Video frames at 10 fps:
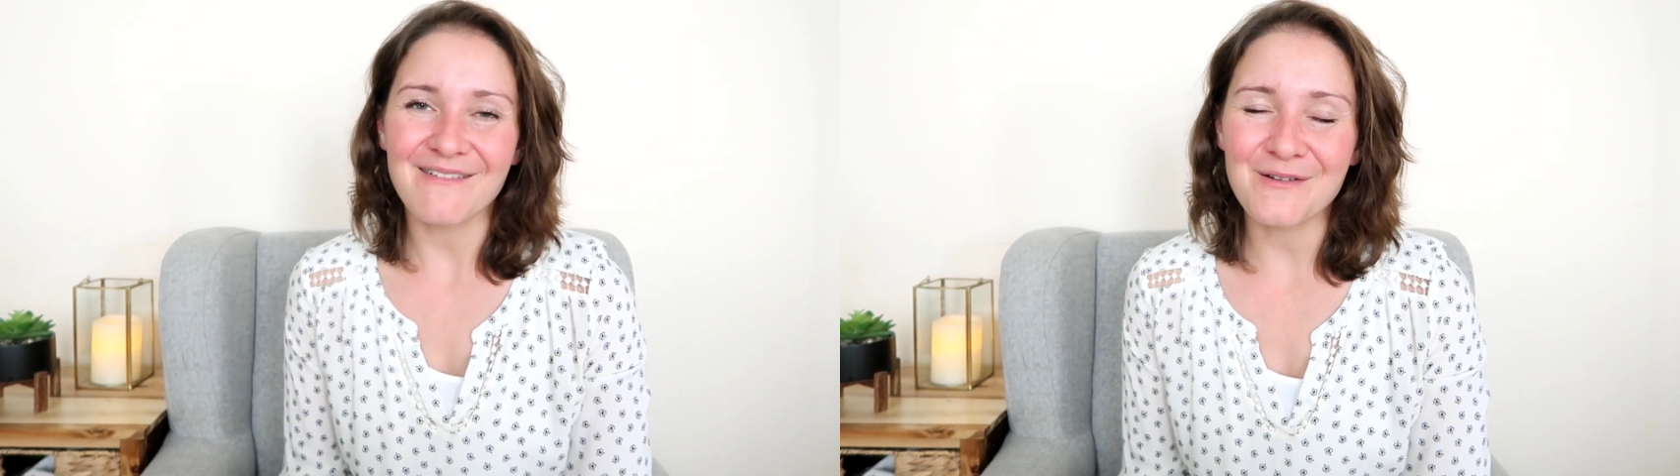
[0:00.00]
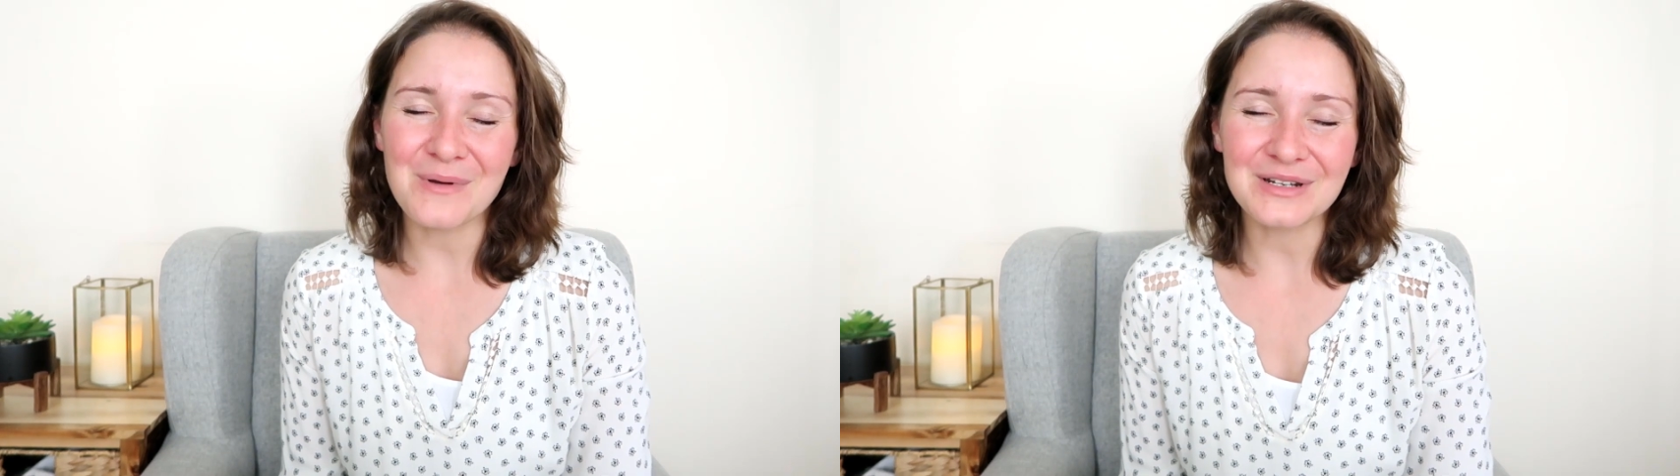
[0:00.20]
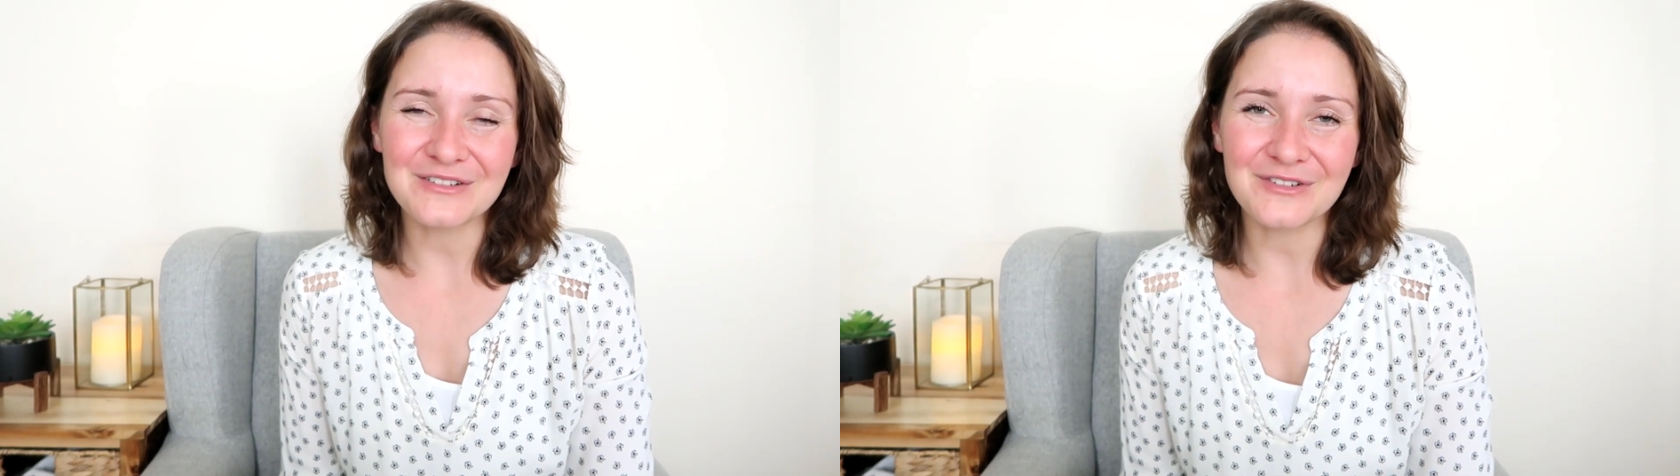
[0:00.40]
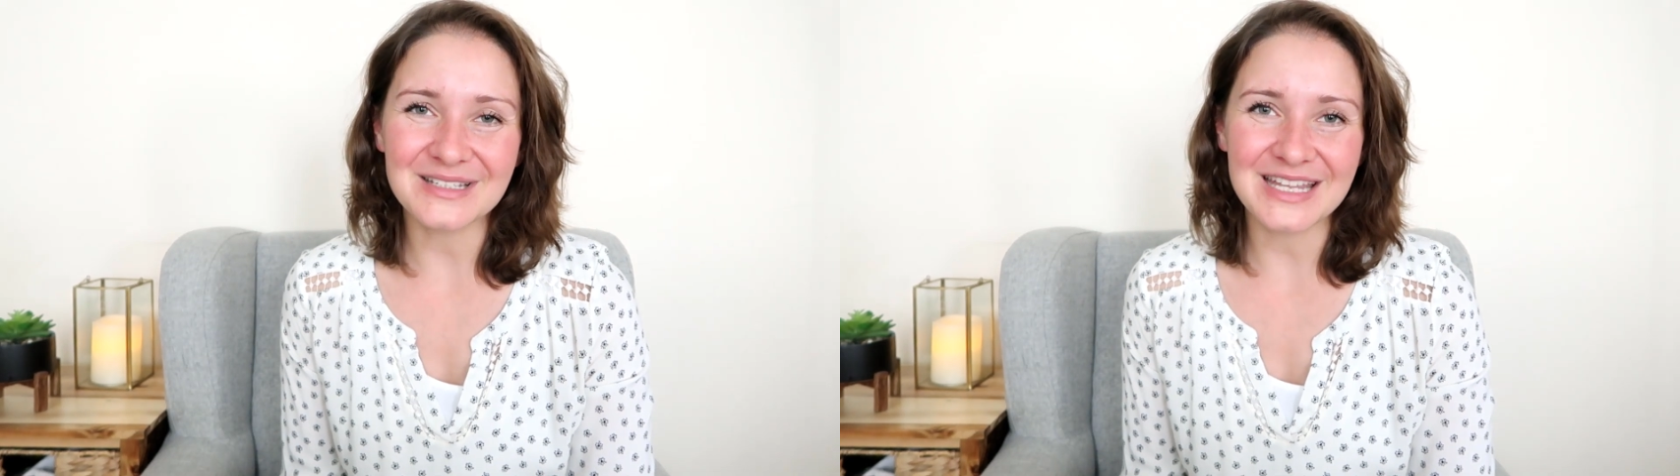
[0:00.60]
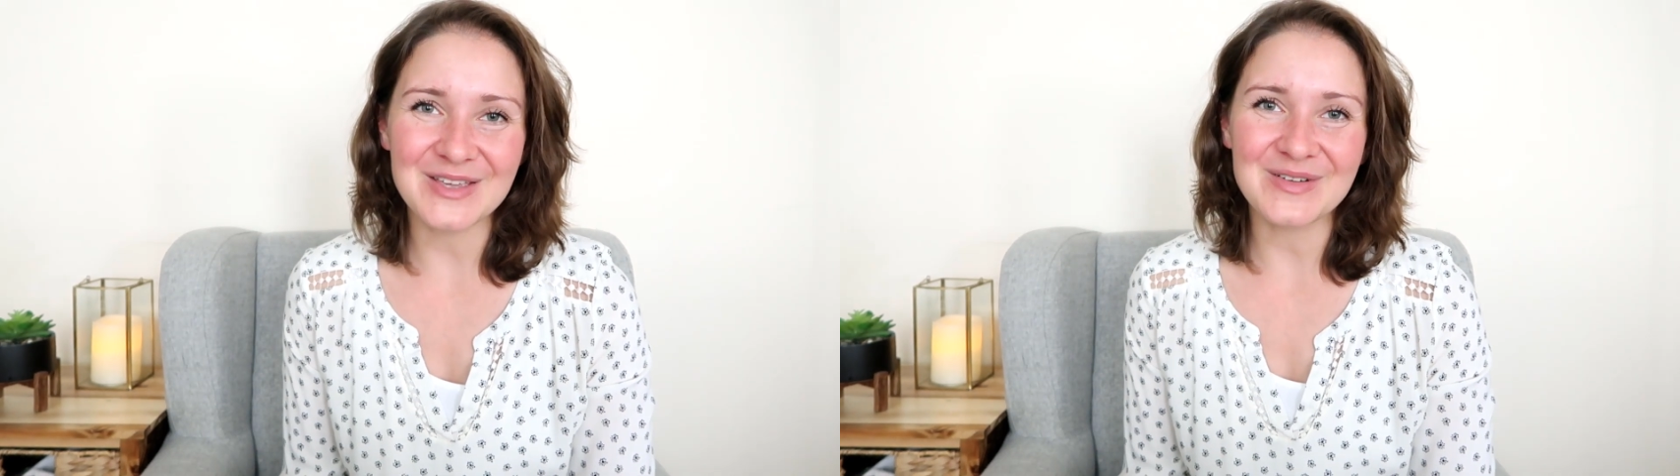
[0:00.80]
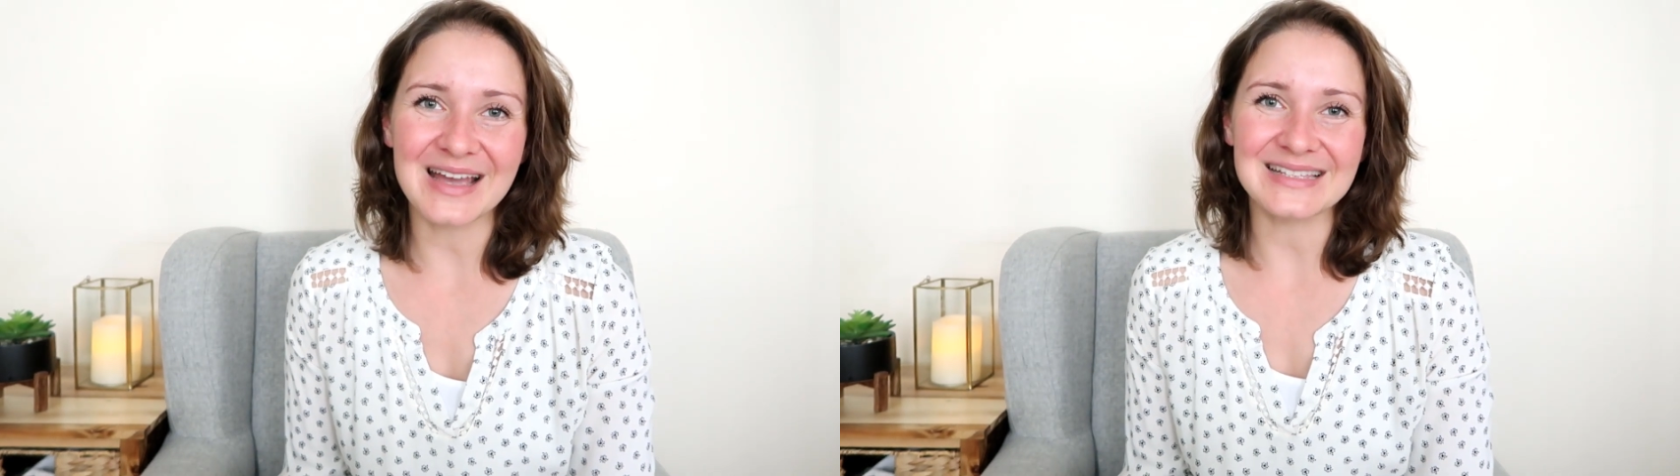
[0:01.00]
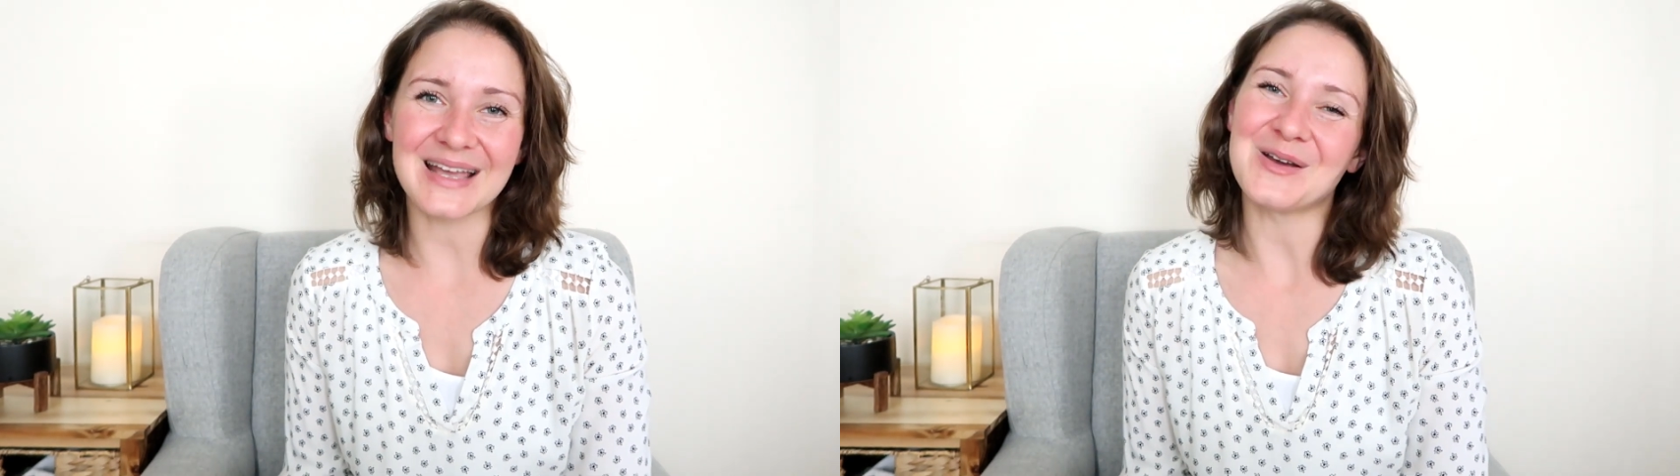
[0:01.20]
Have a wonderful day, you guys.